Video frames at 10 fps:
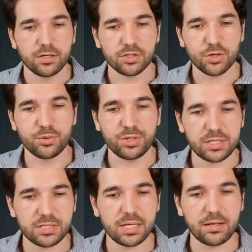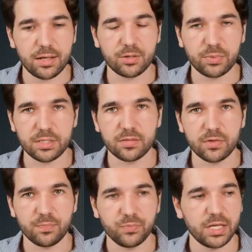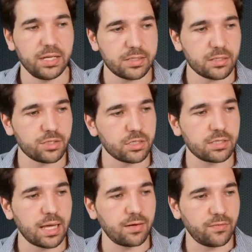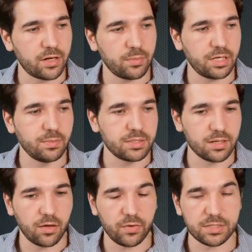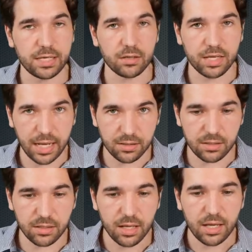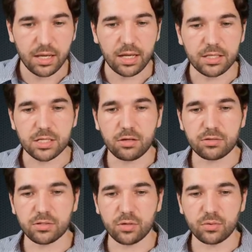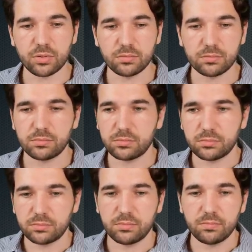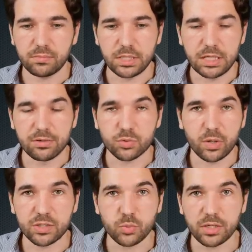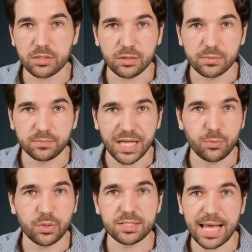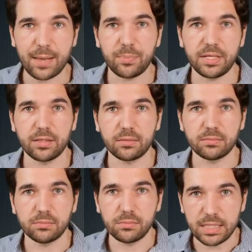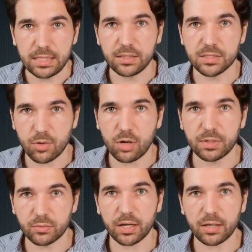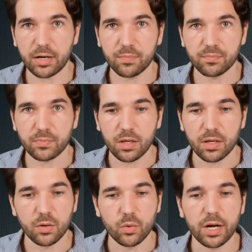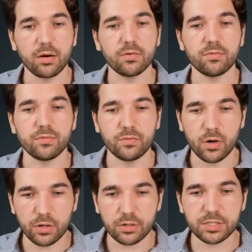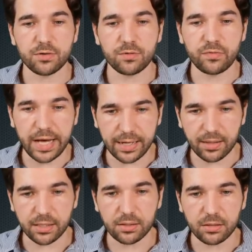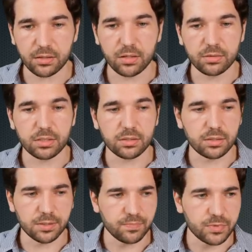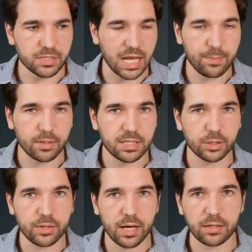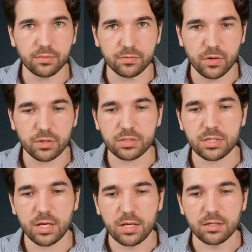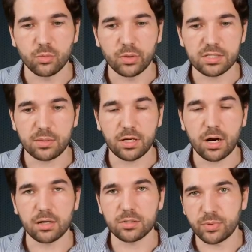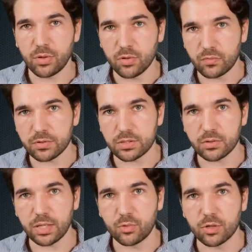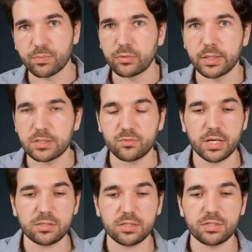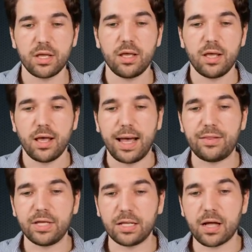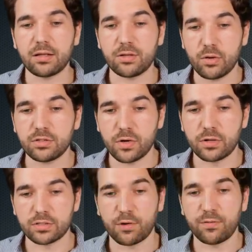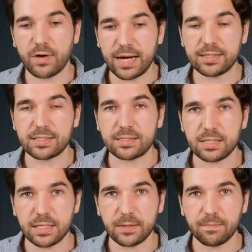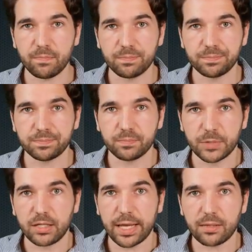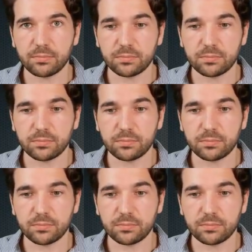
So this is another piece of it. It isn't just that Fetterman himself is a good candidate. It's also the year 2022 and what is happening in this moment right now, where voters finally, you know, the stable Democratic voters, the ones that have been hard to pull over to a more progressive message, I think a lot of those voters are finally seeing the light,